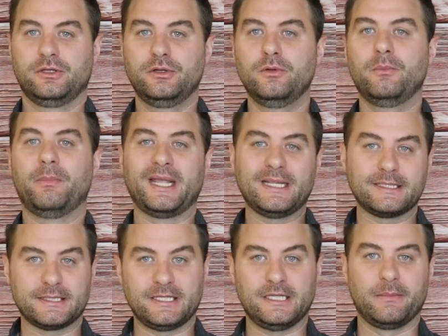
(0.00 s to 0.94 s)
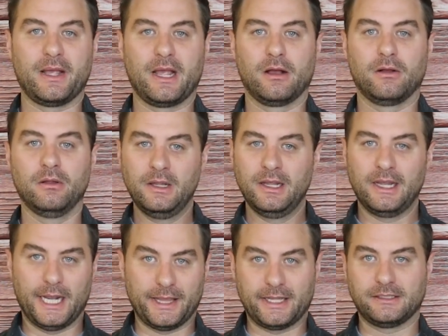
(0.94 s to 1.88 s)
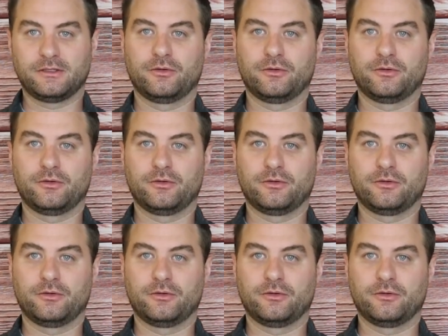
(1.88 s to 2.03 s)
new base email and then